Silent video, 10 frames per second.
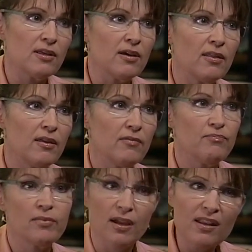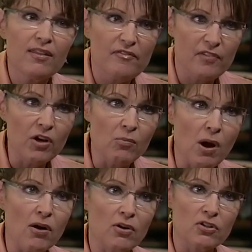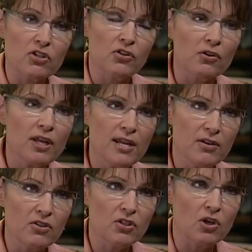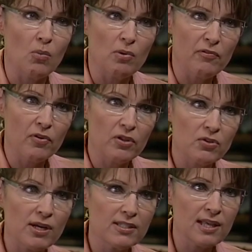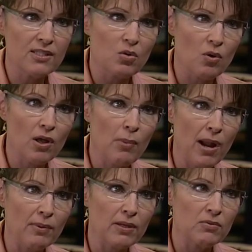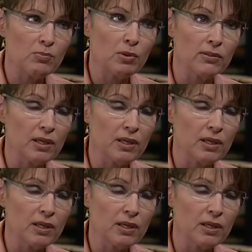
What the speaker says: the kind of the fear-mongers 30 years ago before the Trans-Alaska oil pipeline was built.